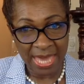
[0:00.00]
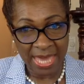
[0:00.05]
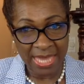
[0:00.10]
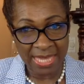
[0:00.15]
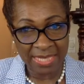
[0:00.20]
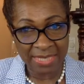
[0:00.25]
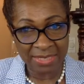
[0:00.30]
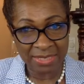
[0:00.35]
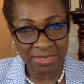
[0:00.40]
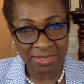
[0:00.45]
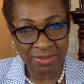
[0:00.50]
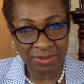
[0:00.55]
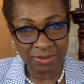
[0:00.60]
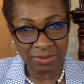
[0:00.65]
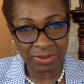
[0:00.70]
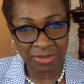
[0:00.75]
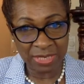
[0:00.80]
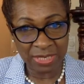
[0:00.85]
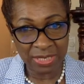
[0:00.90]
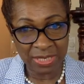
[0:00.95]
And
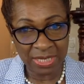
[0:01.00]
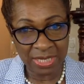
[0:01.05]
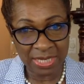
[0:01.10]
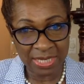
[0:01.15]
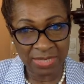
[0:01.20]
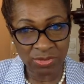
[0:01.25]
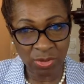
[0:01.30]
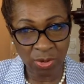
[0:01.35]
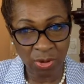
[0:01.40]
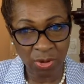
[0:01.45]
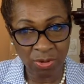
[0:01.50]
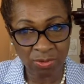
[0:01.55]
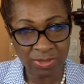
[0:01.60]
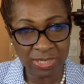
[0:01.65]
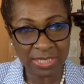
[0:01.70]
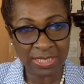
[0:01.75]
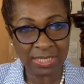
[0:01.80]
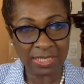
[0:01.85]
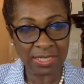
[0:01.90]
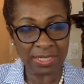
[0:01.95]
he's
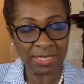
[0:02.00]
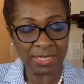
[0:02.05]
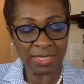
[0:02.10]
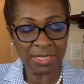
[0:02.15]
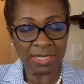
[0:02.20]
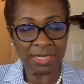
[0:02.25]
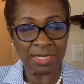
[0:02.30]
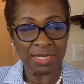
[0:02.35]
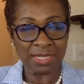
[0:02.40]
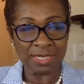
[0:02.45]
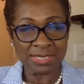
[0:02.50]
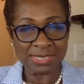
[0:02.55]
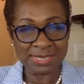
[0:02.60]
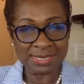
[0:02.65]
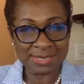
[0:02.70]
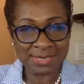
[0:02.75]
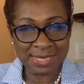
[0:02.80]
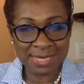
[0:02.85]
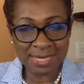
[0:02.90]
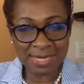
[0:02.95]
already
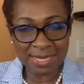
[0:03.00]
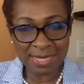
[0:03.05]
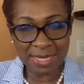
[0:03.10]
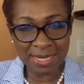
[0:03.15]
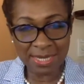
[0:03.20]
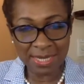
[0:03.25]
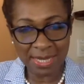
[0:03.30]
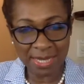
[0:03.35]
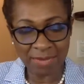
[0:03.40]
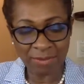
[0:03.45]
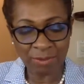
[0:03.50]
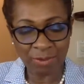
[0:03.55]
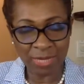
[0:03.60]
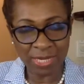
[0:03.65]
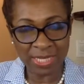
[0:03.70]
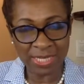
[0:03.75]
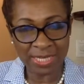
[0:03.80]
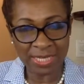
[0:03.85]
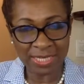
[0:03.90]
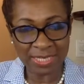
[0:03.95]
seeing and
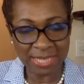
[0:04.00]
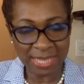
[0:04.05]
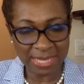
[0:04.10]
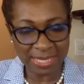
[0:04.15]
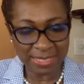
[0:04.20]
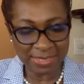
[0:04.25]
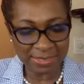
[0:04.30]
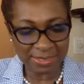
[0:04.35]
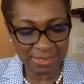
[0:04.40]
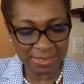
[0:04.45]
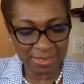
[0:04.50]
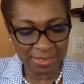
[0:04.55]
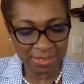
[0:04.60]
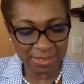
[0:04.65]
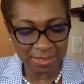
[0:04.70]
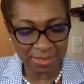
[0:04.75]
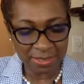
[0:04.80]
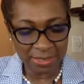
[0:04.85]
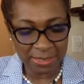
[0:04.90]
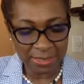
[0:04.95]

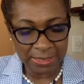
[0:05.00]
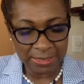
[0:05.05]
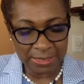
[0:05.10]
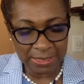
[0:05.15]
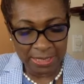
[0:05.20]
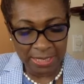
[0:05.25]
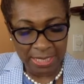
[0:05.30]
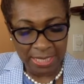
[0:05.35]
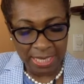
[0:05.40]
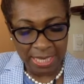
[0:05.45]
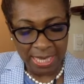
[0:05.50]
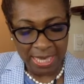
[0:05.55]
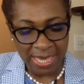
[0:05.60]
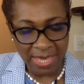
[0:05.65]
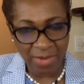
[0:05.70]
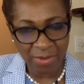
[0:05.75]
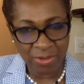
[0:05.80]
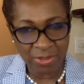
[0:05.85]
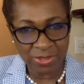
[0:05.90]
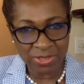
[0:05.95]
recognizing
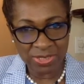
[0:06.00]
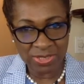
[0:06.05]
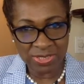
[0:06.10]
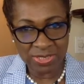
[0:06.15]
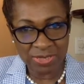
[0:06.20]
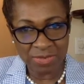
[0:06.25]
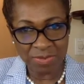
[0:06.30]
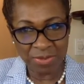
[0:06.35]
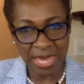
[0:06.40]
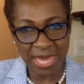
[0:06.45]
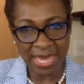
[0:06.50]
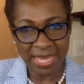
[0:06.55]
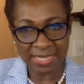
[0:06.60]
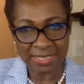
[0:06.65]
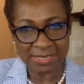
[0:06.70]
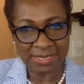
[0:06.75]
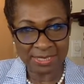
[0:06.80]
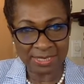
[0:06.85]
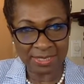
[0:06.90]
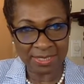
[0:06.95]
how this is
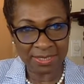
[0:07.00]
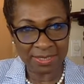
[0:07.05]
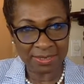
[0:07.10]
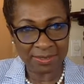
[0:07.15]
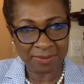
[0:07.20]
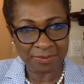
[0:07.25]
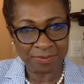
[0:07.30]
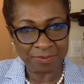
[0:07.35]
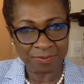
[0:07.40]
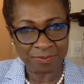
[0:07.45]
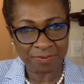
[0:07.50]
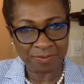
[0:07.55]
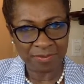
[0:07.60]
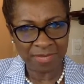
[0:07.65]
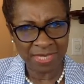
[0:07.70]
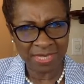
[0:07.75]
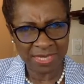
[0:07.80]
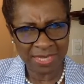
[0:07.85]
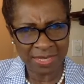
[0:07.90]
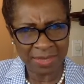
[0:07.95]
impacting
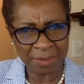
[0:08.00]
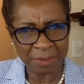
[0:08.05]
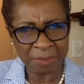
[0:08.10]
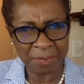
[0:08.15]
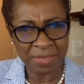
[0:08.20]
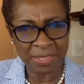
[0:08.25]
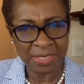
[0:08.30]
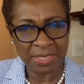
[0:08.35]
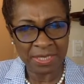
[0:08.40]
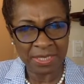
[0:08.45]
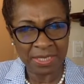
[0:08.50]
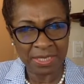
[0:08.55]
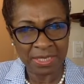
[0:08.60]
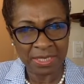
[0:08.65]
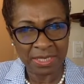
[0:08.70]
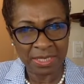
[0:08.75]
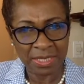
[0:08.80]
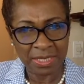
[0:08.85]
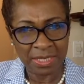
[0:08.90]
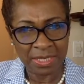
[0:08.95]
him.
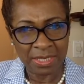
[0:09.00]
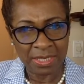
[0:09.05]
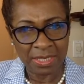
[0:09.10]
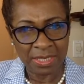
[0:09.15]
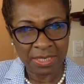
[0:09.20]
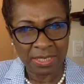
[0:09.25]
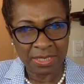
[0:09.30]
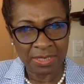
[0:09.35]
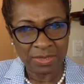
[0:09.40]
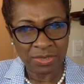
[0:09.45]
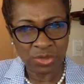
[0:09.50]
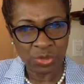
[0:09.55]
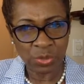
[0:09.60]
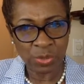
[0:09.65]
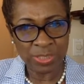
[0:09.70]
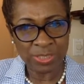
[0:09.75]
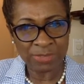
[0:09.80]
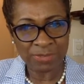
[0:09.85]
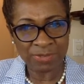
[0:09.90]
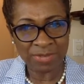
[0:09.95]

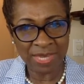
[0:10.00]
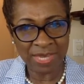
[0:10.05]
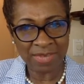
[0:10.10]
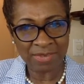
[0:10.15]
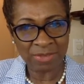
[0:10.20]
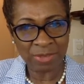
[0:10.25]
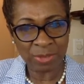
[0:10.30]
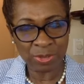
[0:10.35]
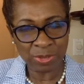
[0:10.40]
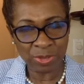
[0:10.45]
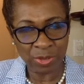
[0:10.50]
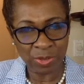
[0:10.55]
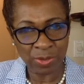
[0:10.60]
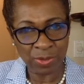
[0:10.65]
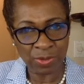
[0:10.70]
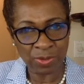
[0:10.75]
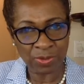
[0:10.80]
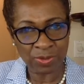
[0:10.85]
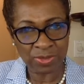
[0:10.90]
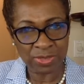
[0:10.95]
25 years
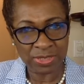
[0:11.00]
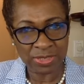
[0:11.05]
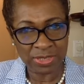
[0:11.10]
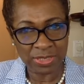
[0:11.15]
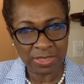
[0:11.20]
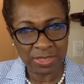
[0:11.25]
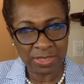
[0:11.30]
old.